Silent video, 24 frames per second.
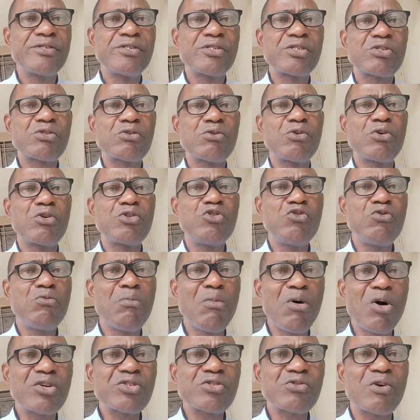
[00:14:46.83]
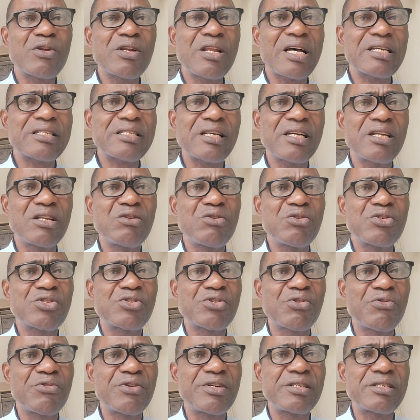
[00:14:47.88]
So you must understand those
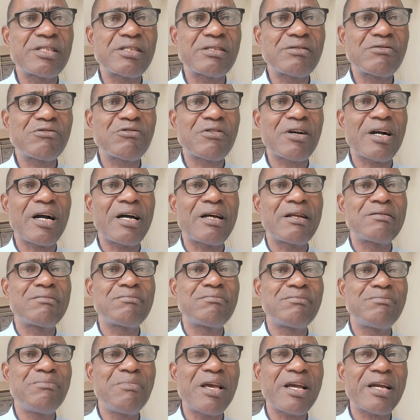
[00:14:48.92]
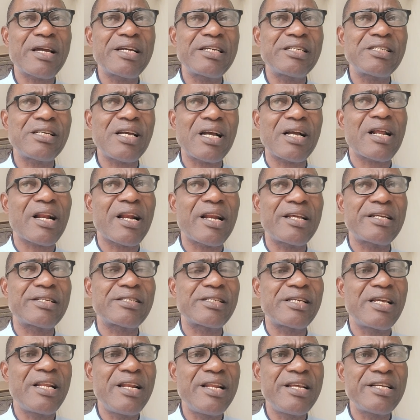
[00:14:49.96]
stories. You can make a
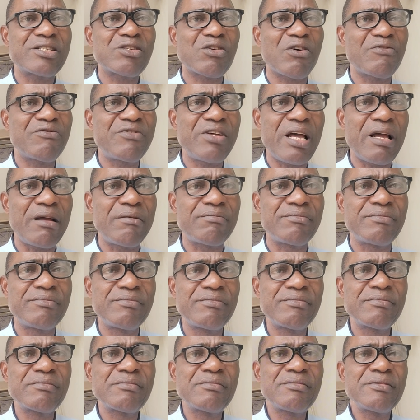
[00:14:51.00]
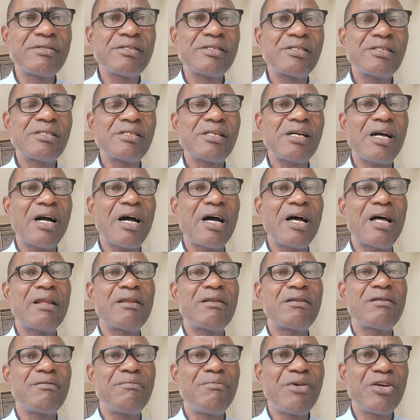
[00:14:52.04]
checklist, a list of them,
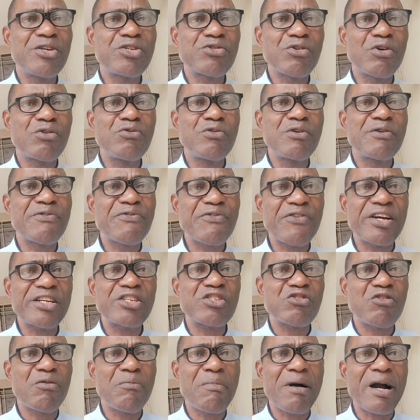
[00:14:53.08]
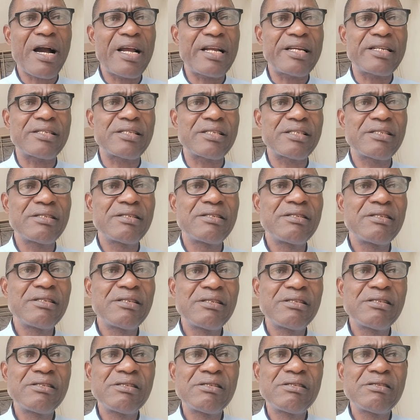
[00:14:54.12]
and make sure you refresh your mind
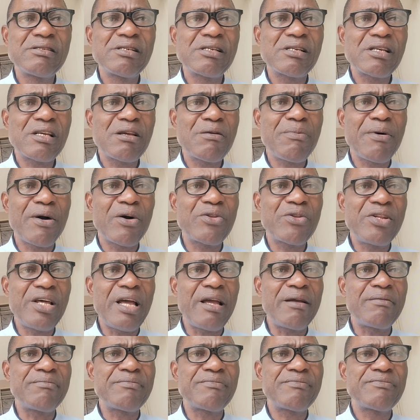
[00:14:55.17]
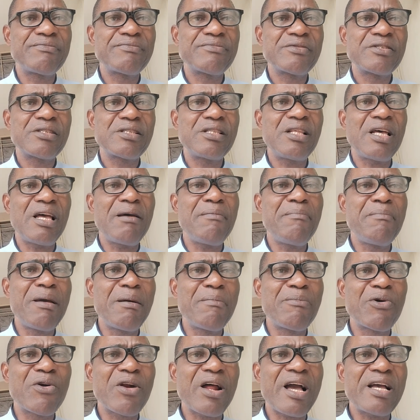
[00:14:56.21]
about them. Then
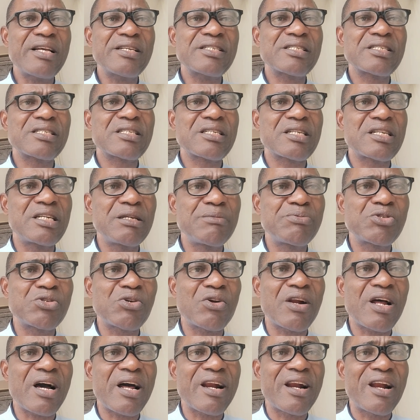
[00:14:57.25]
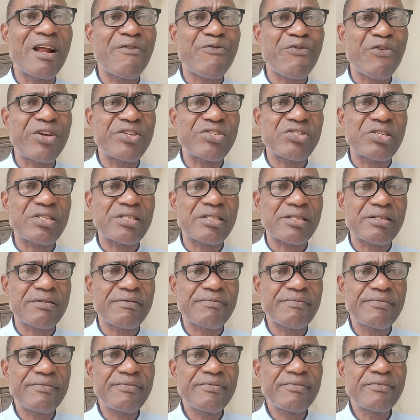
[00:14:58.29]
memorize scriptural references.
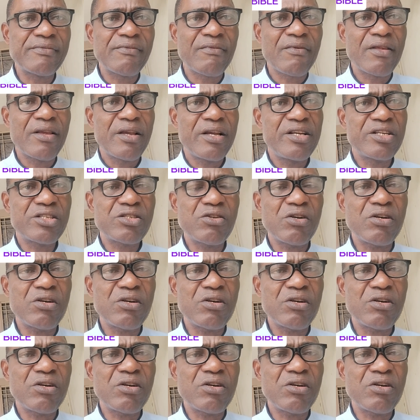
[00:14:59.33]
It's